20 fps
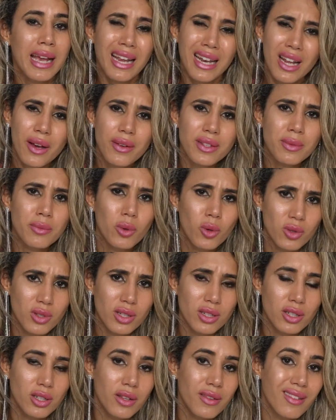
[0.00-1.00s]
Now, it's
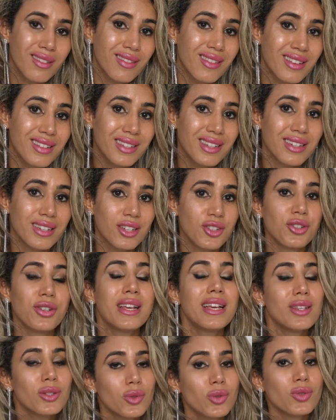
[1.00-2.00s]
important to know that this condition
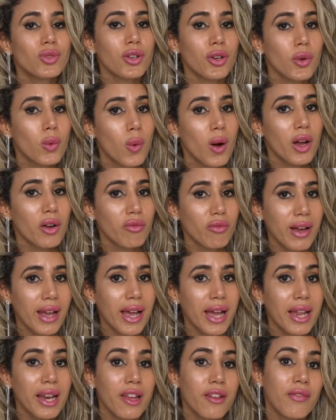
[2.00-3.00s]
is also quite
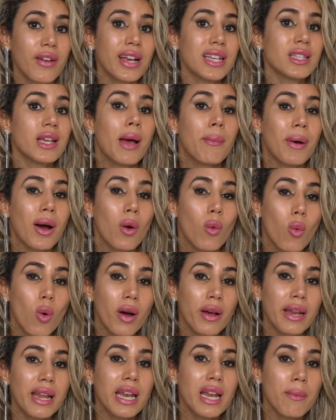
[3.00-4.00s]
rare and it affects about
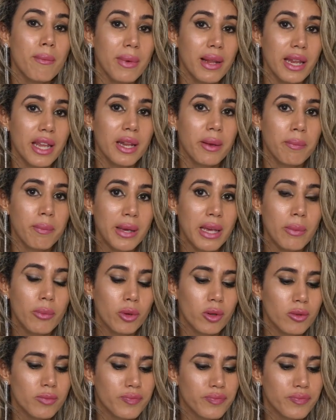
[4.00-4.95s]
one in a million people.